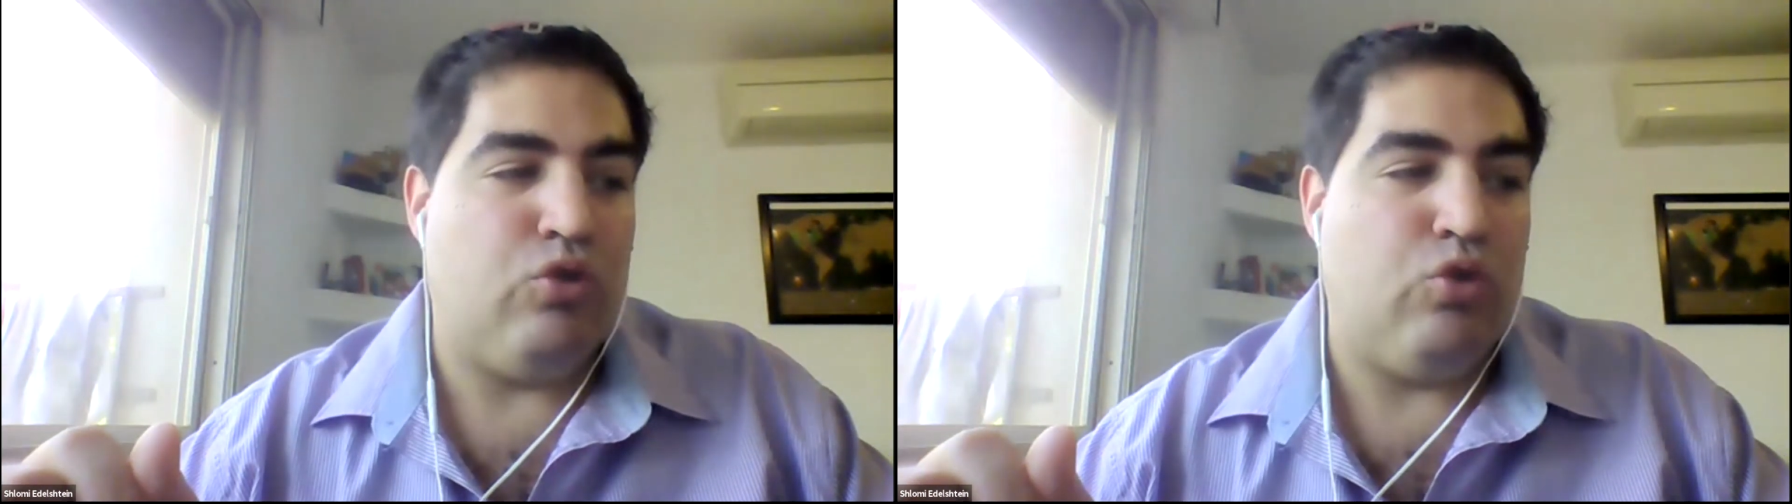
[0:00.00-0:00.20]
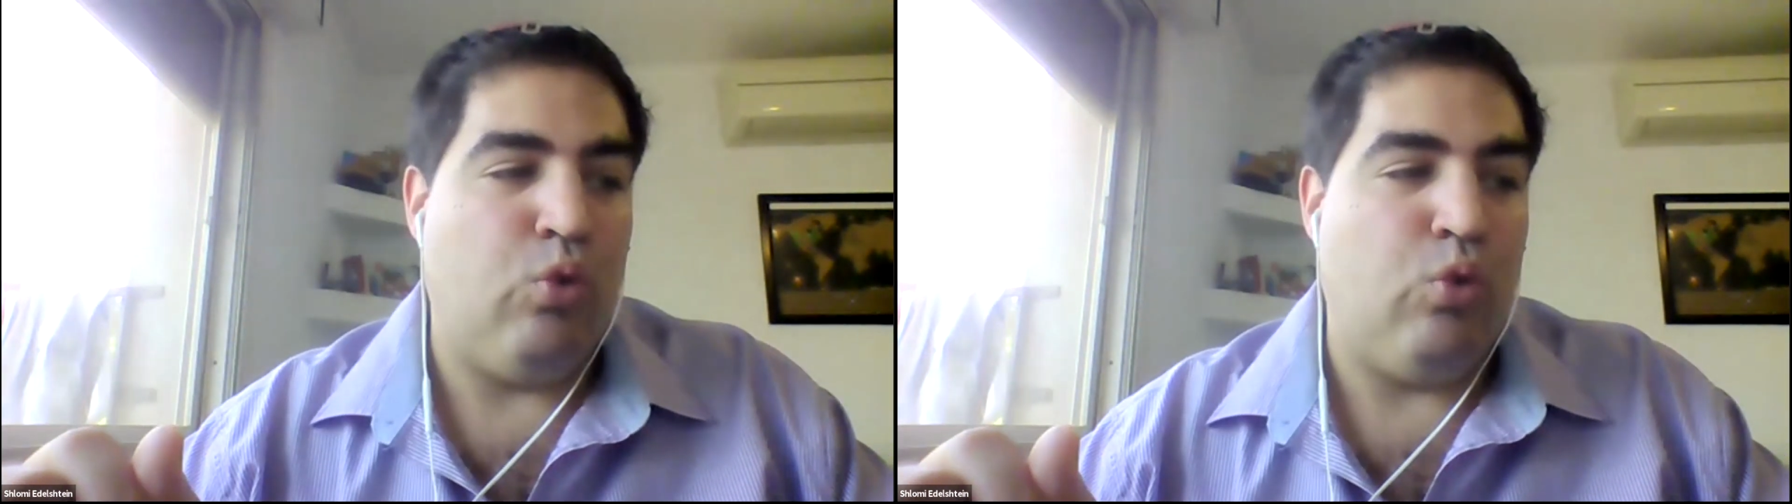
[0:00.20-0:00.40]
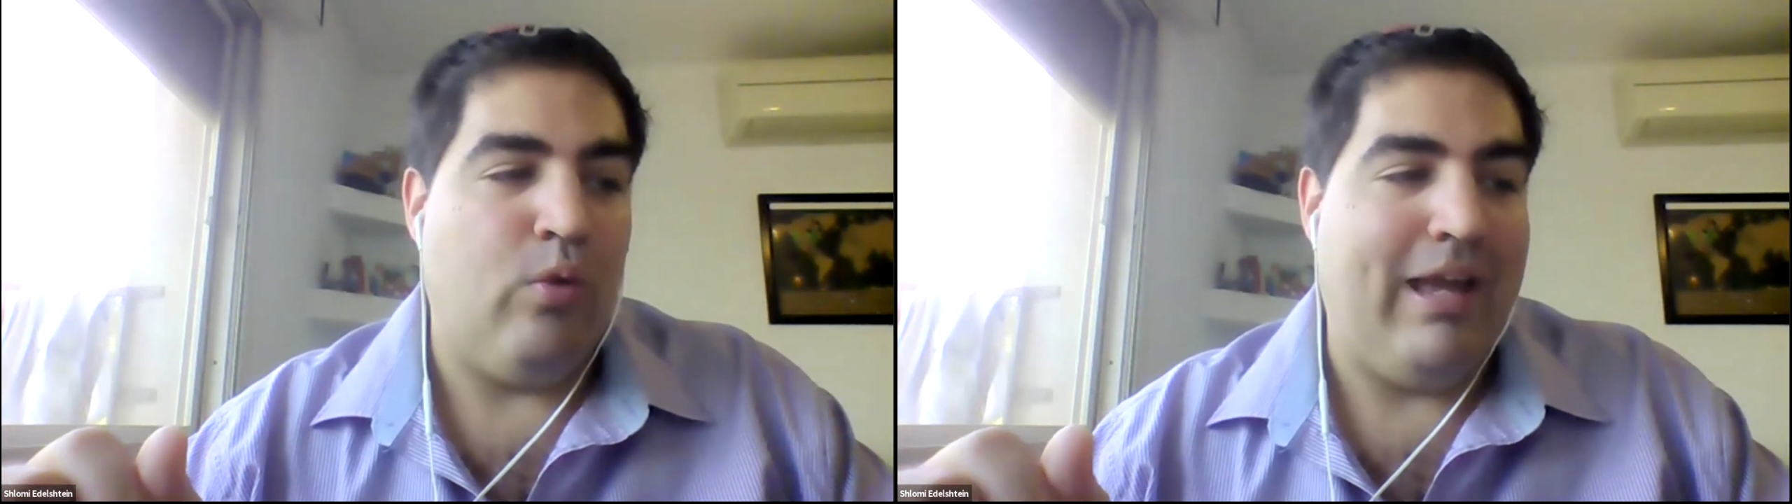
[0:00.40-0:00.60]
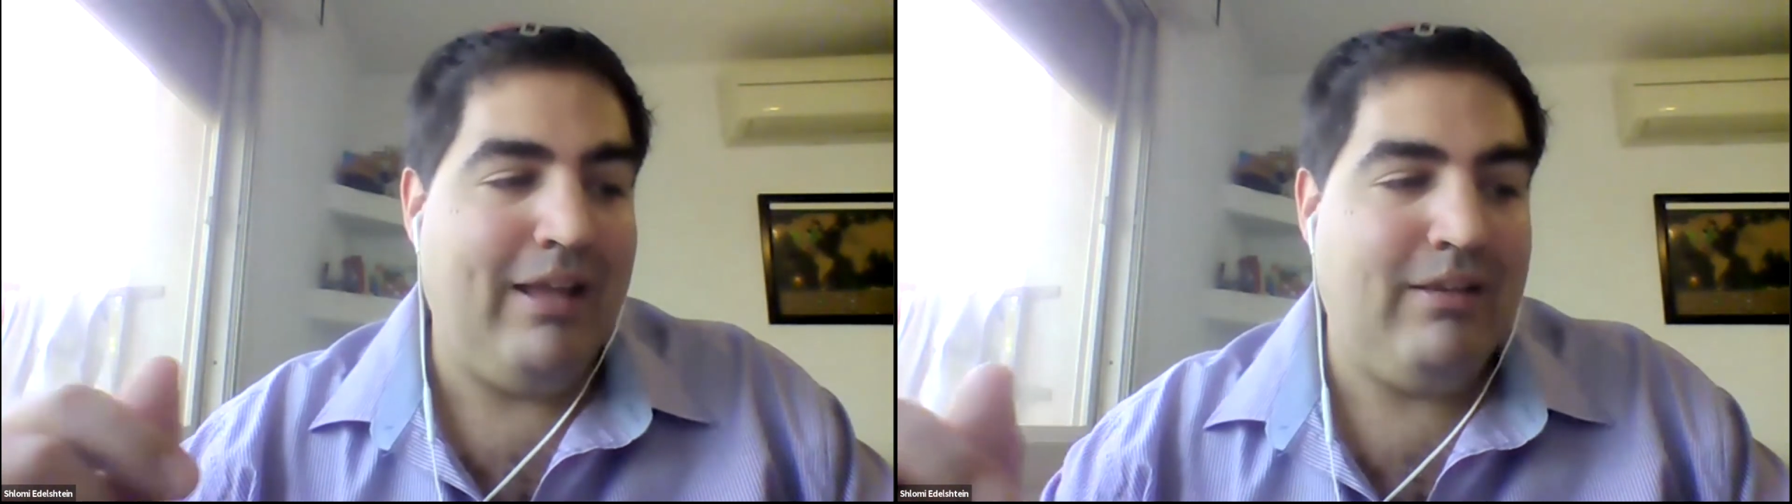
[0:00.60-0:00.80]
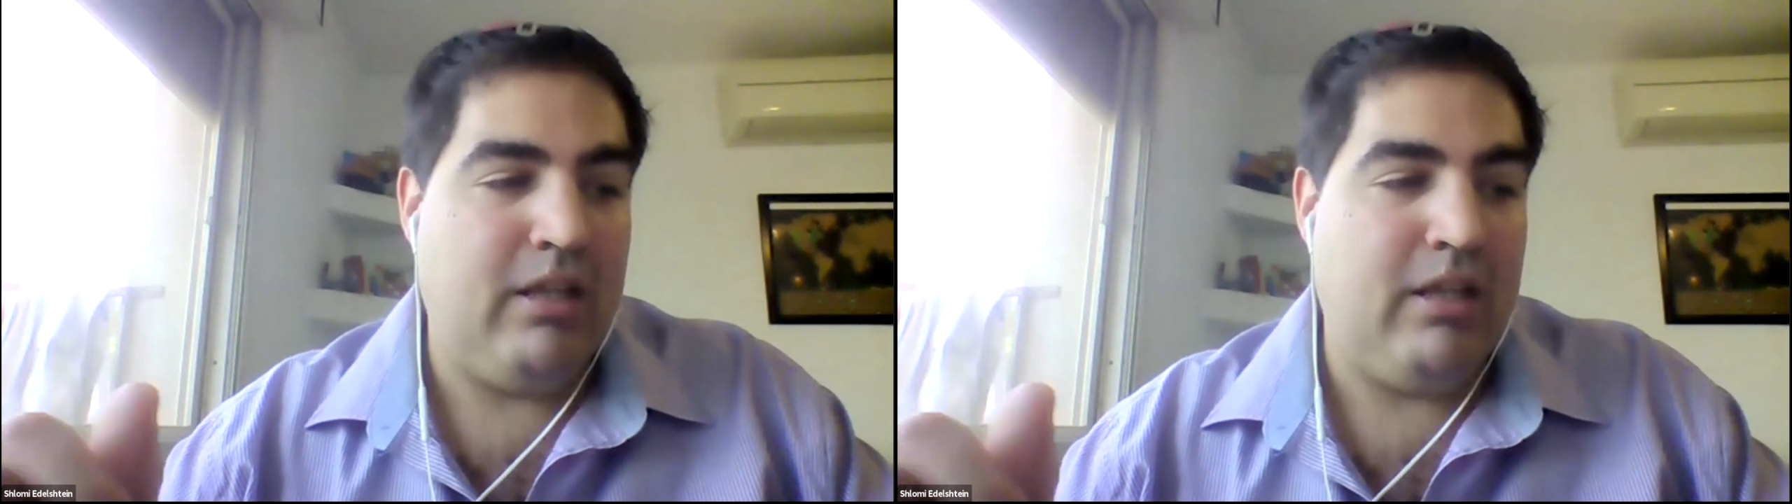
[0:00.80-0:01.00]
to
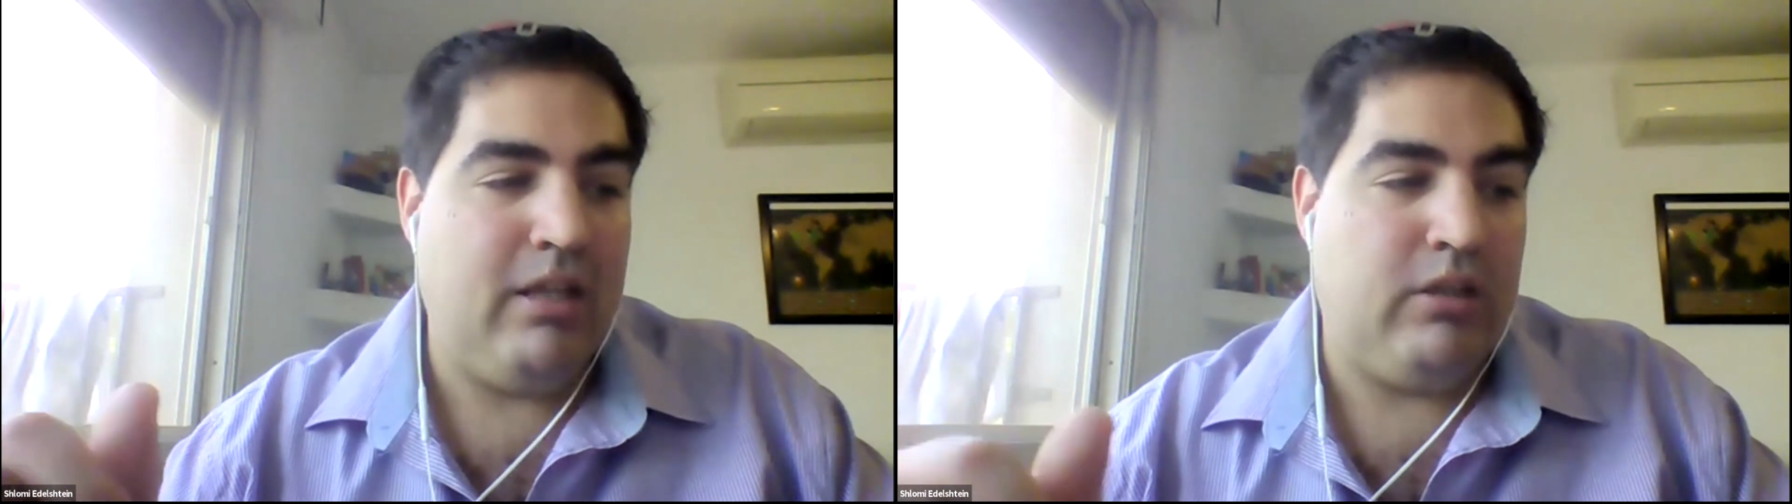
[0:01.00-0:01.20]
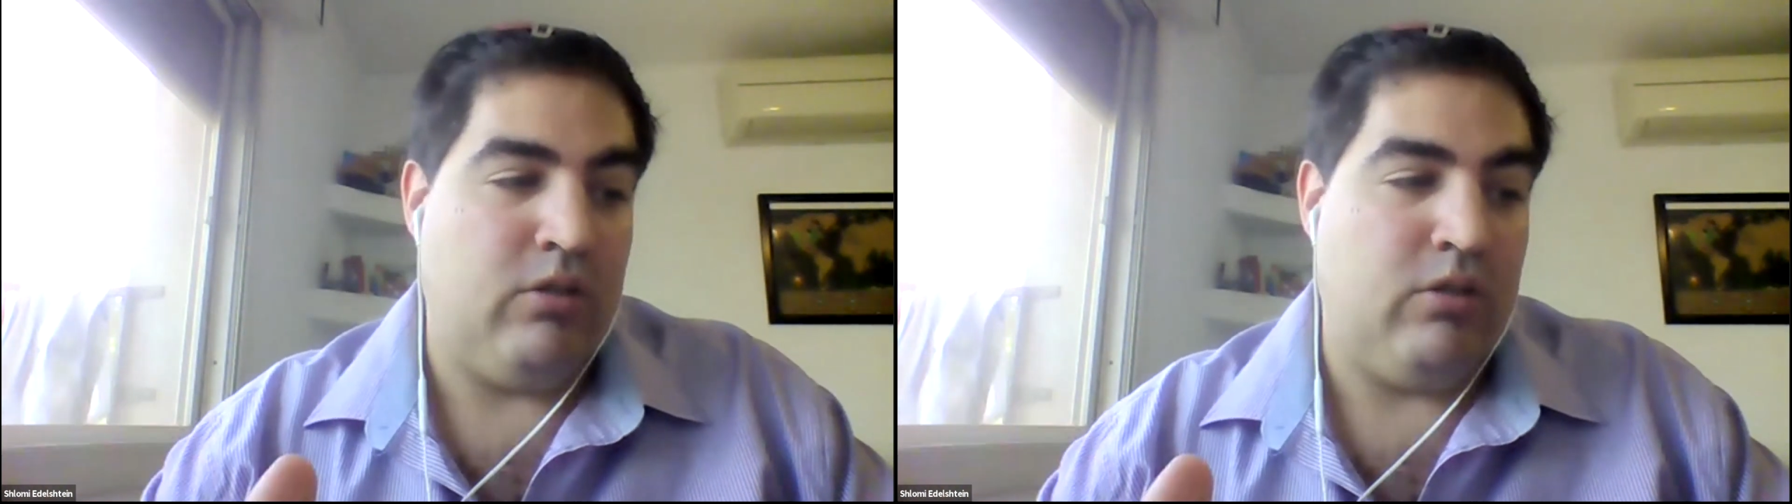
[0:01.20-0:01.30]
edit